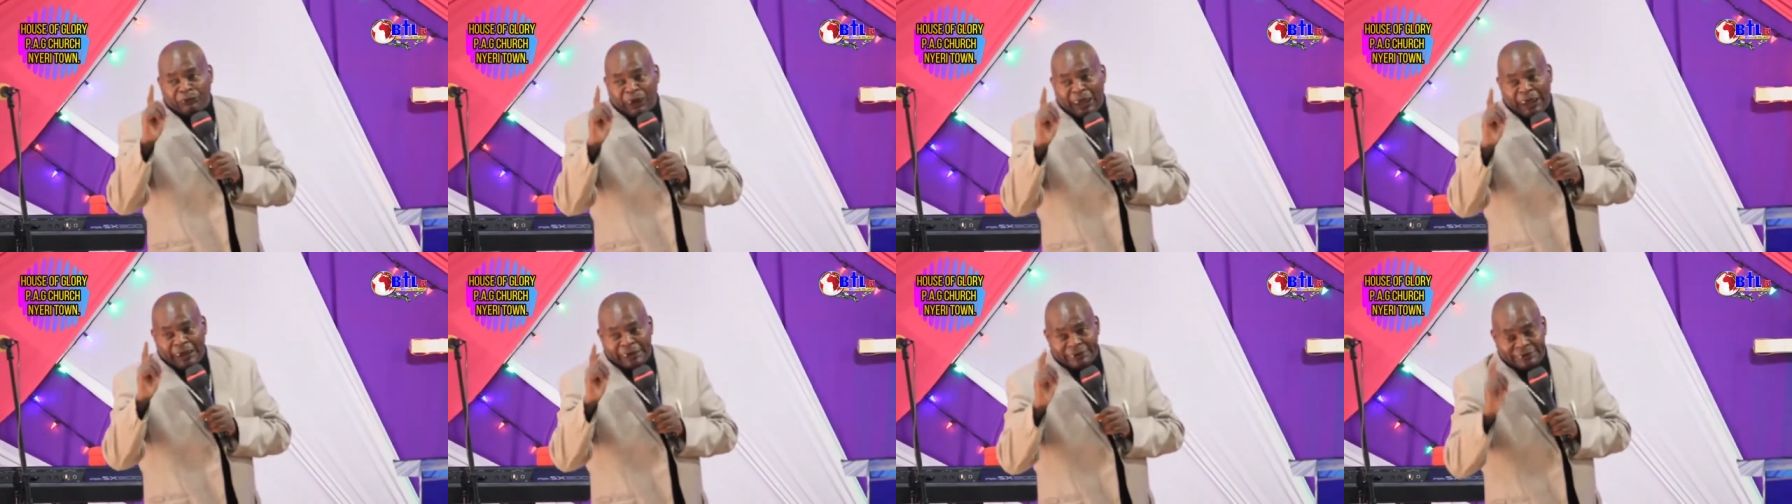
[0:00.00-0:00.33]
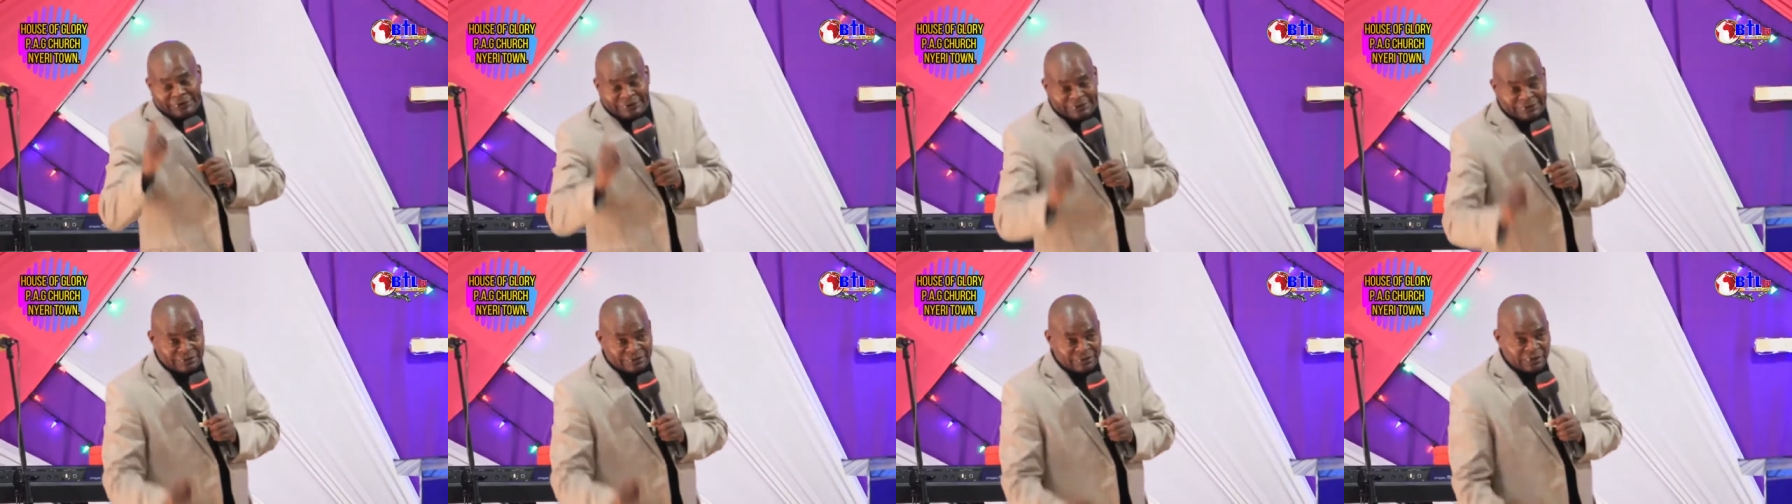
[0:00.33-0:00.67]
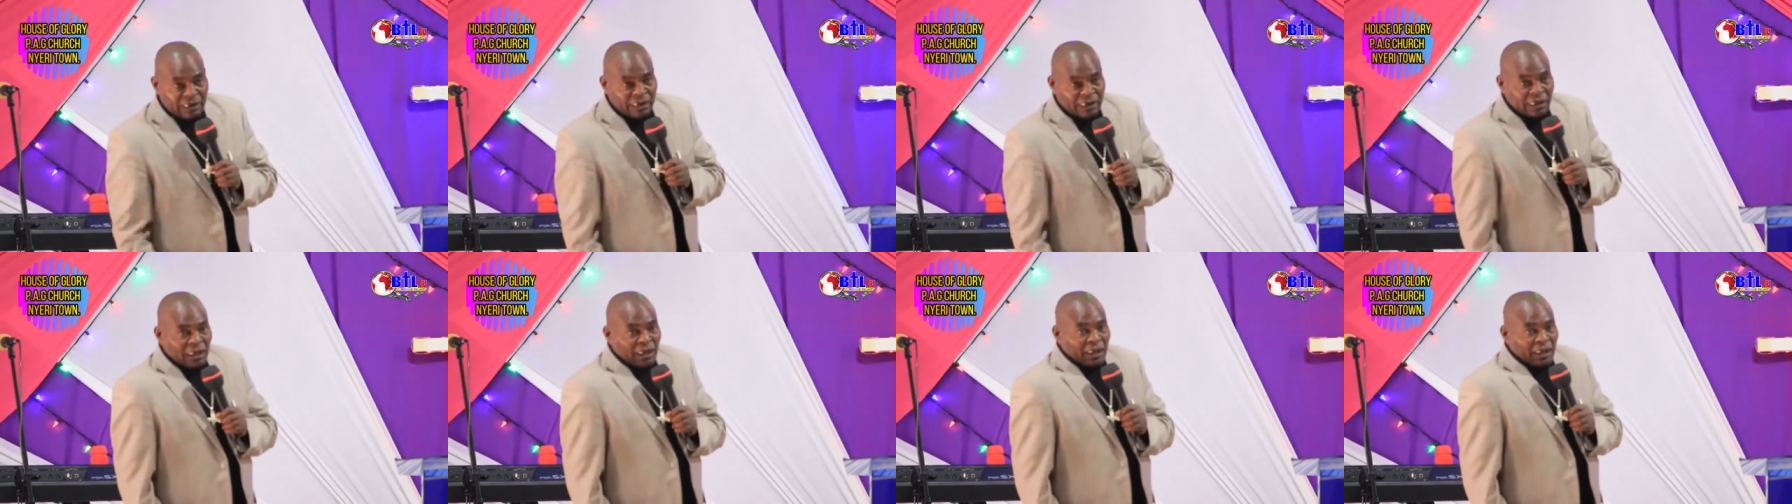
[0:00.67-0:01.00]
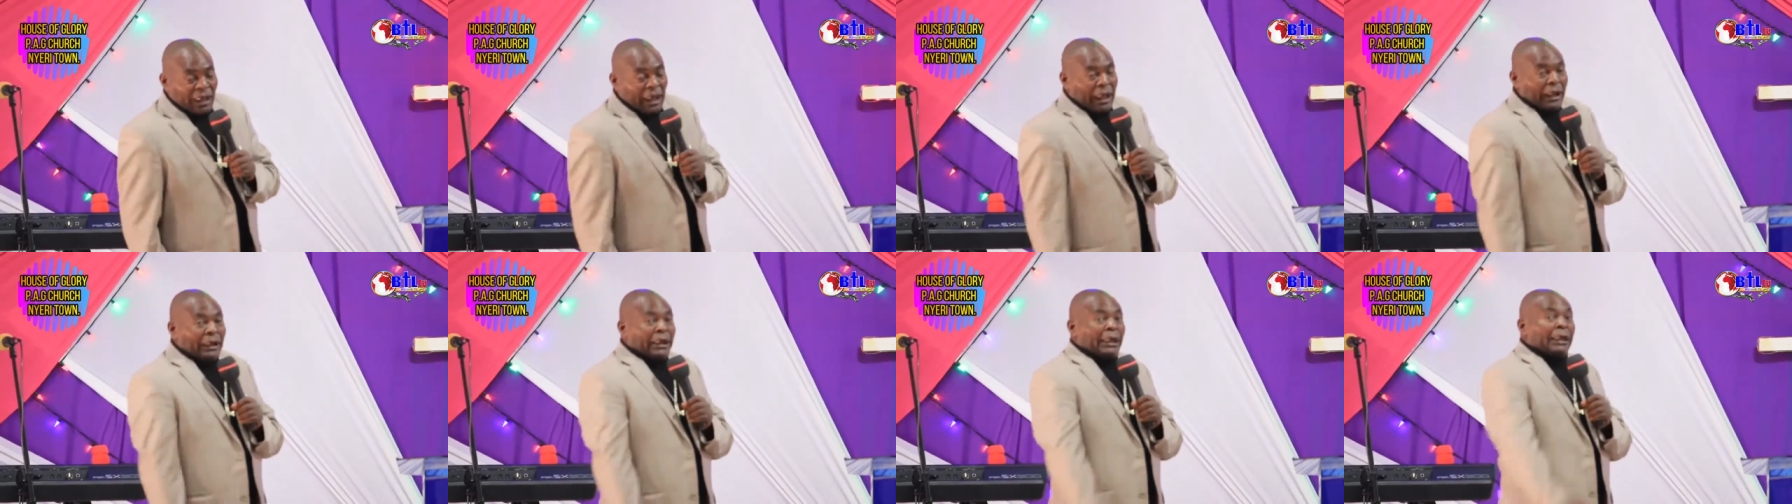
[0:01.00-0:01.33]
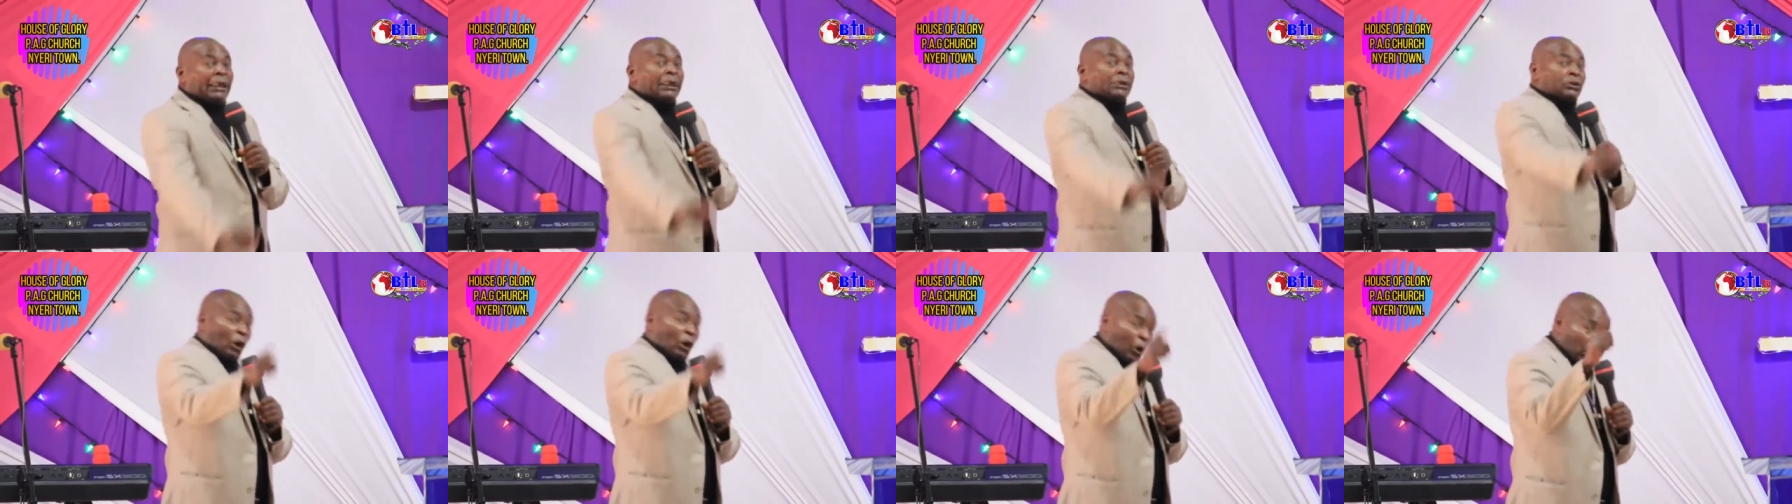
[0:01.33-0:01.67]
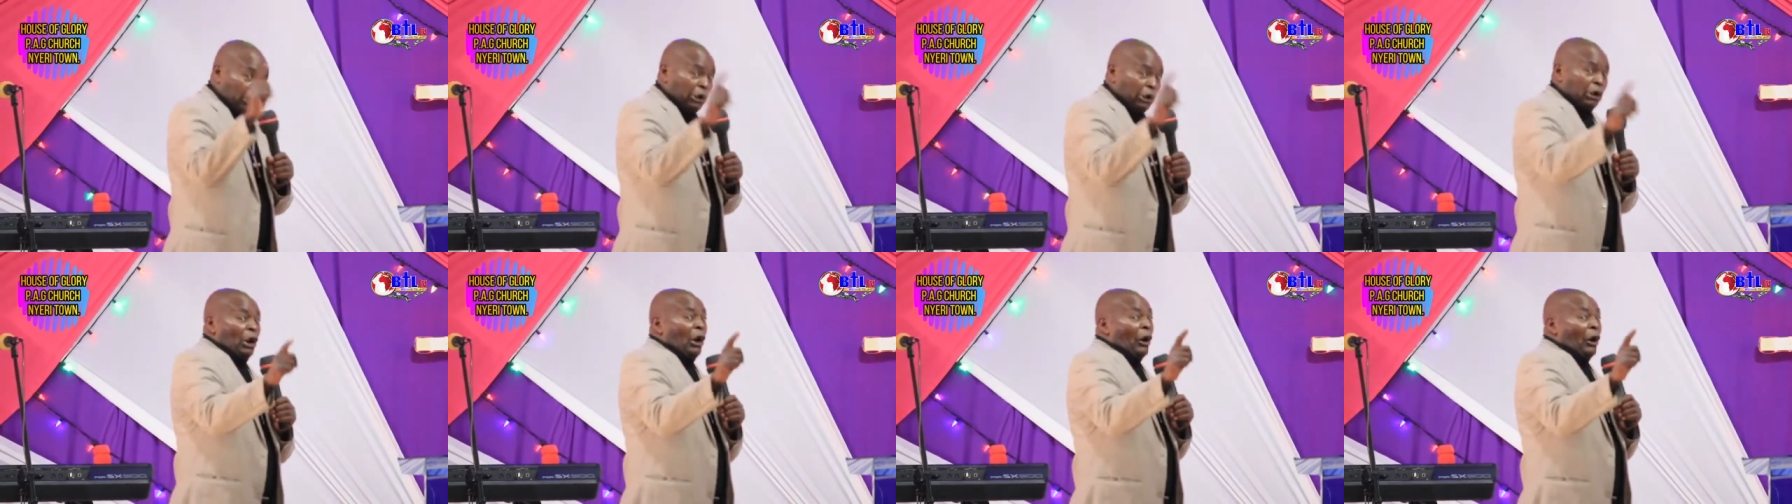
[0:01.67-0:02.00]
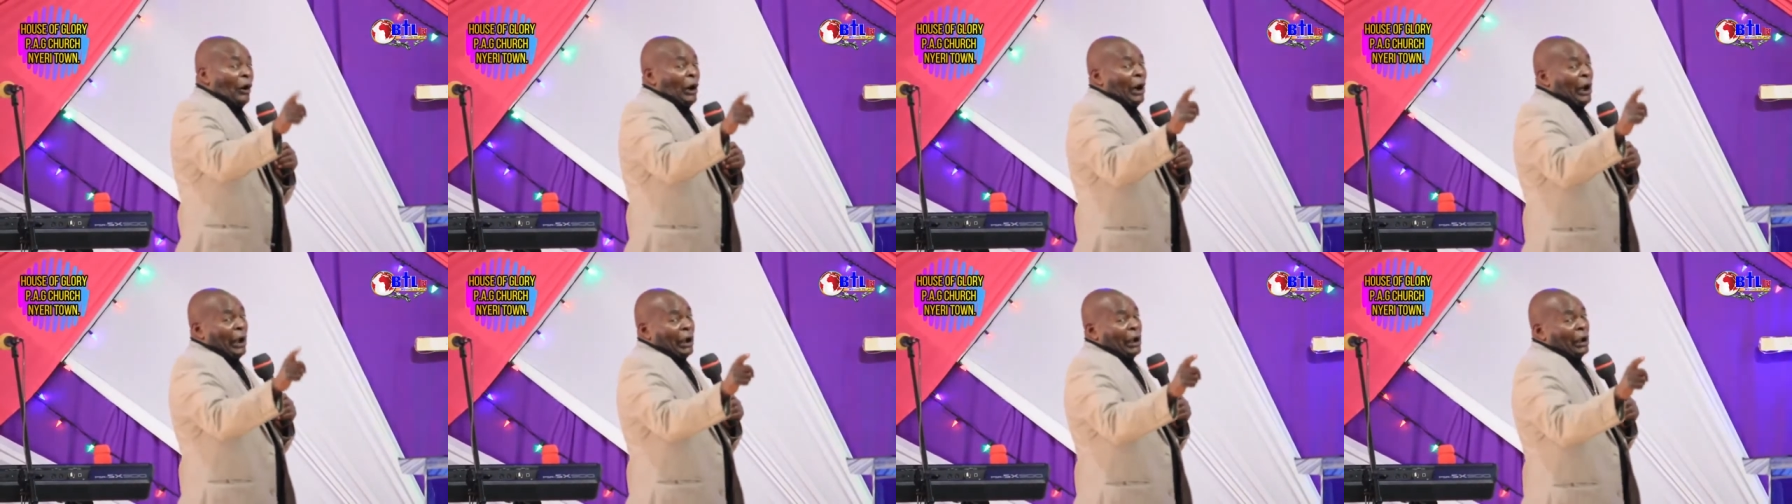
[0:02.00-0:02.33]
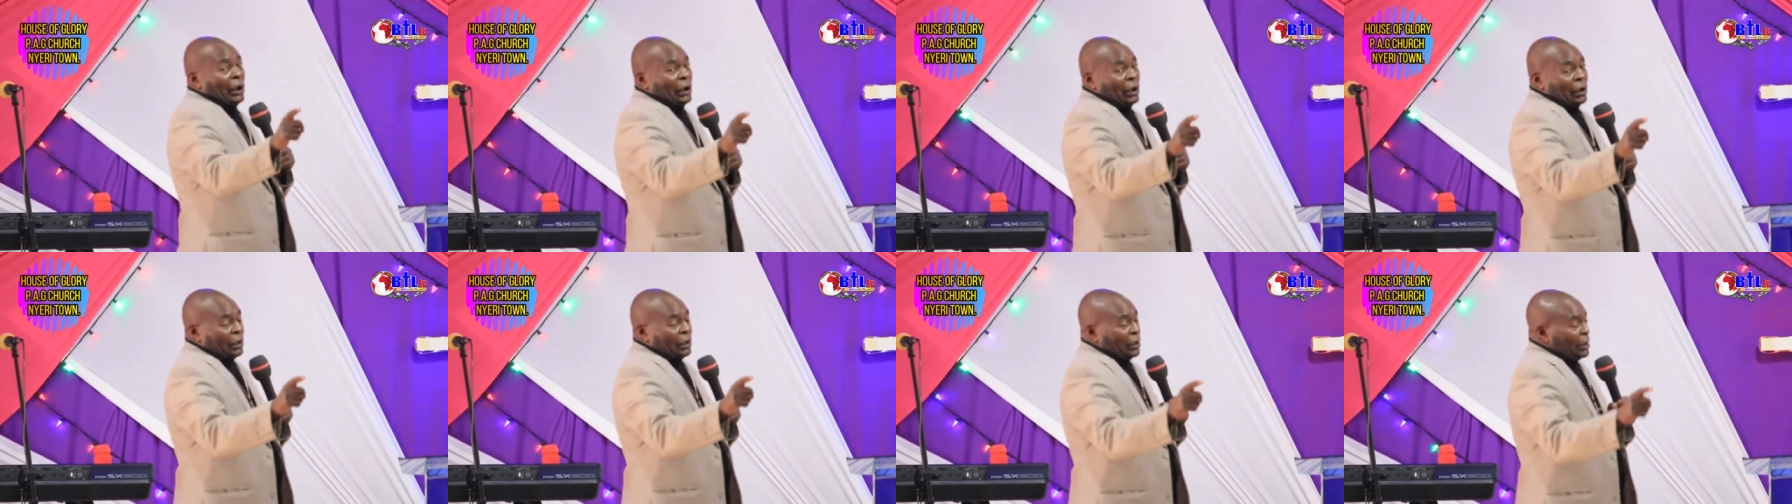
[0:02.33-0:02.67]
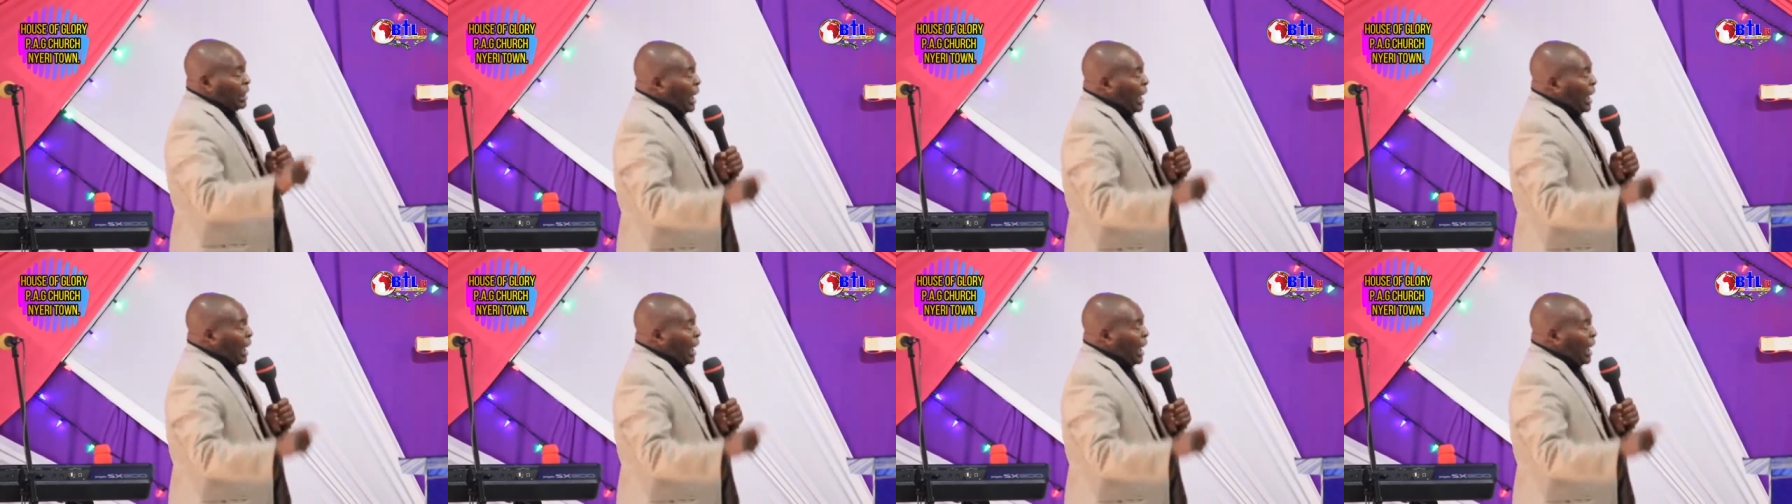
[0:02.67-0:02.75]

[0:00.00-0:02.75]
floods. And he told Noah